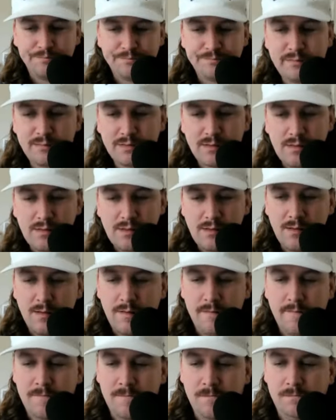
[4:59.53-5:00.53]

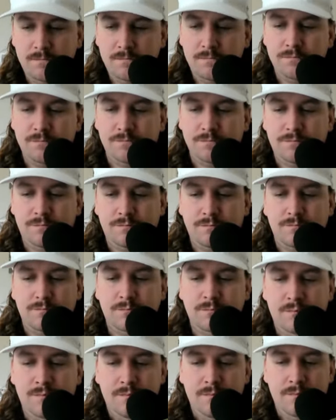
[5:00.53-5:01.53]

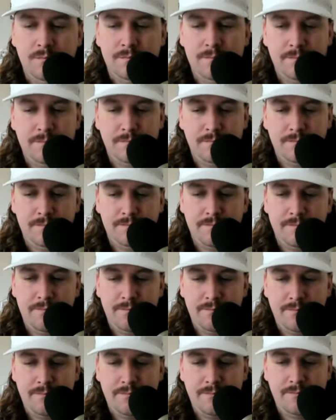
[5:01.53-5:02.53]

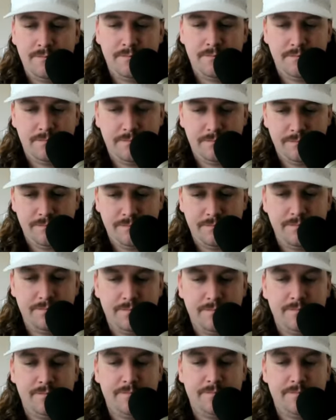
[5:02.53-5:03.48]
(not speaking)